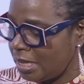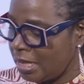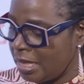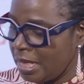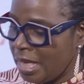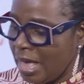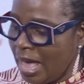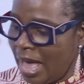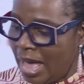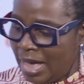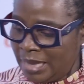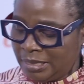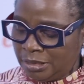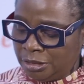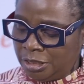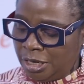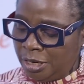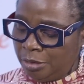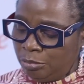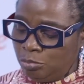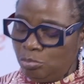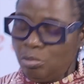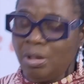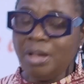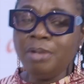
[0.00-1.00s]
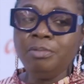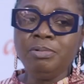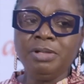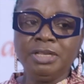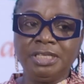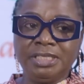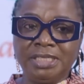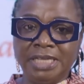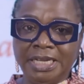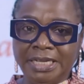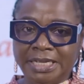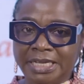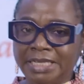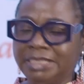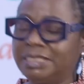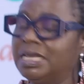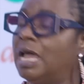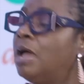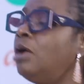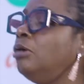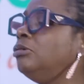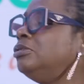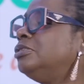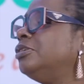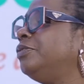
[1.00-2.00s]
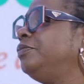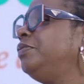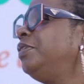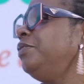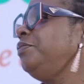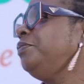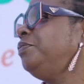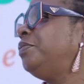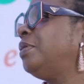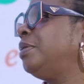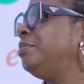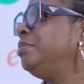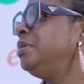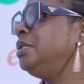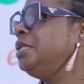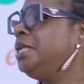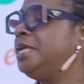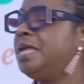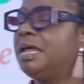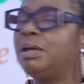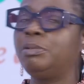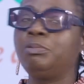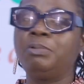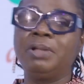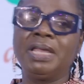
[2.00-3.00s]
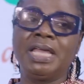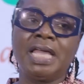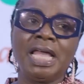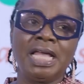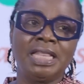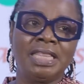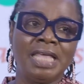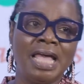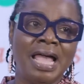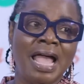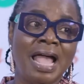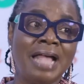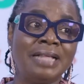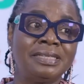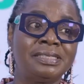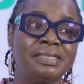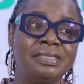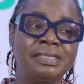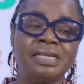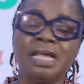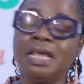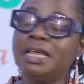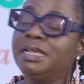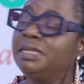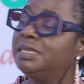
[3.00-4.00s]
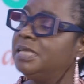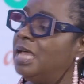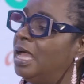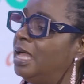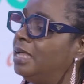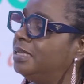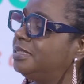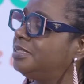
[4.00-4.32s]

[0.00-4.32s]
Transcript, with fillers: Mm. And then when we take it out of the family and we gather as mm.